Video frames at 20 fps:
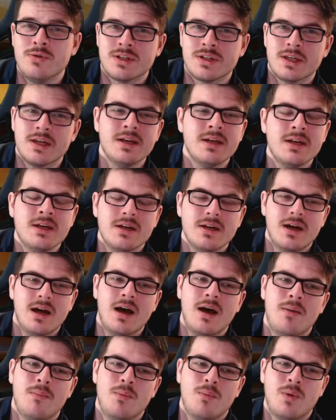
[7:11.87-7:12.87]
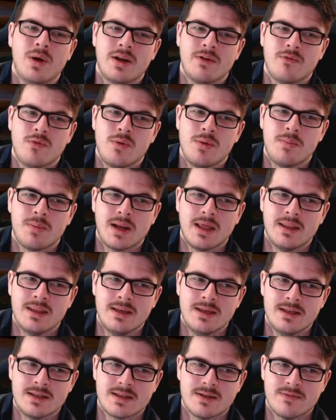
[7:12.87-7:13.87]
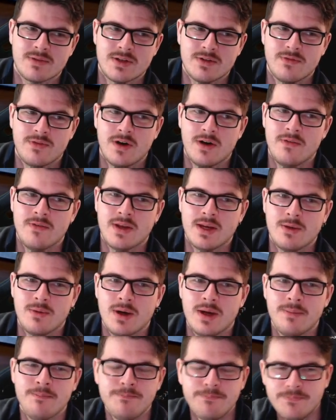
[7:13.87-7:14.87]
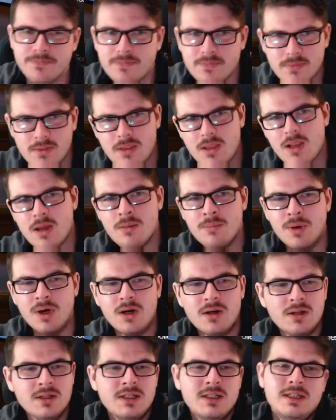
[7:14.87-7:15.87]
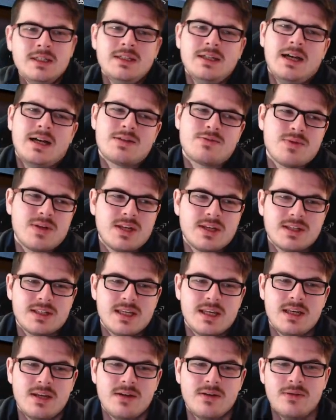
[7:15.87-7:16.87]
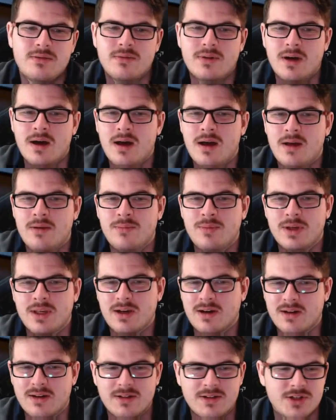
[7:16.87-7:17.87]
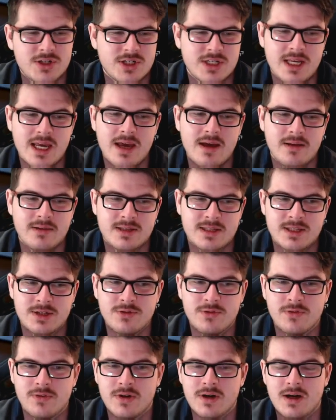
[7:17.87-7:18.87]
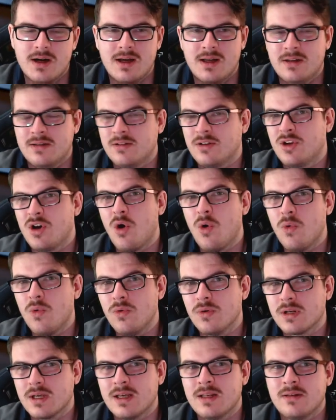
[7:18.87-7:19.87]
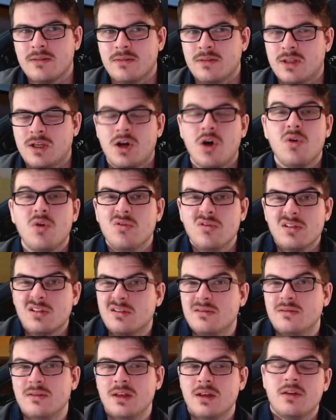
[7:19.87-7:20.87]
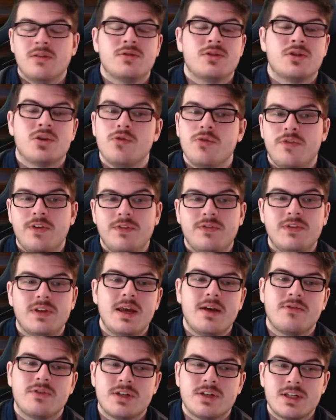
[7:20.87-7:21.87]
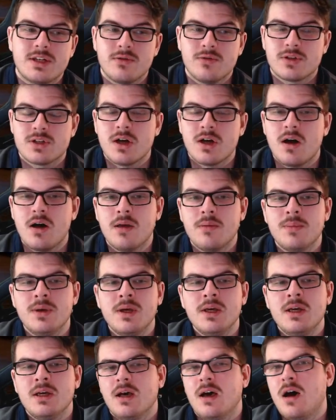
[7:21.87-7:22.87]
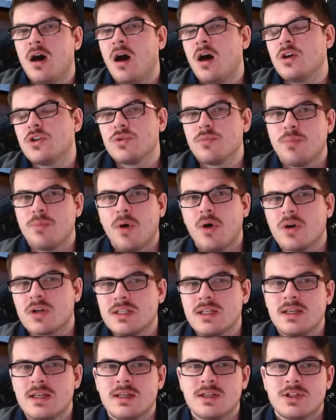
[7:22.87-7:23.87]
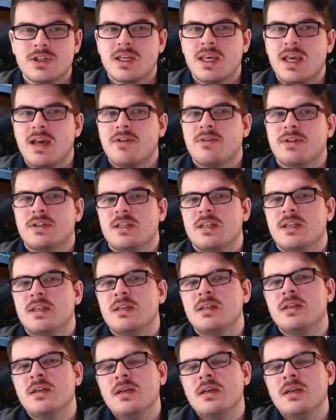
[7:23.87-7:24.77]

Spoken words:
it whenever we play the E75 anyway. But as we continue, we kind of just get silver and gold, and the gold, you know, 250 every single time, 100 boxes, you're guaranteed,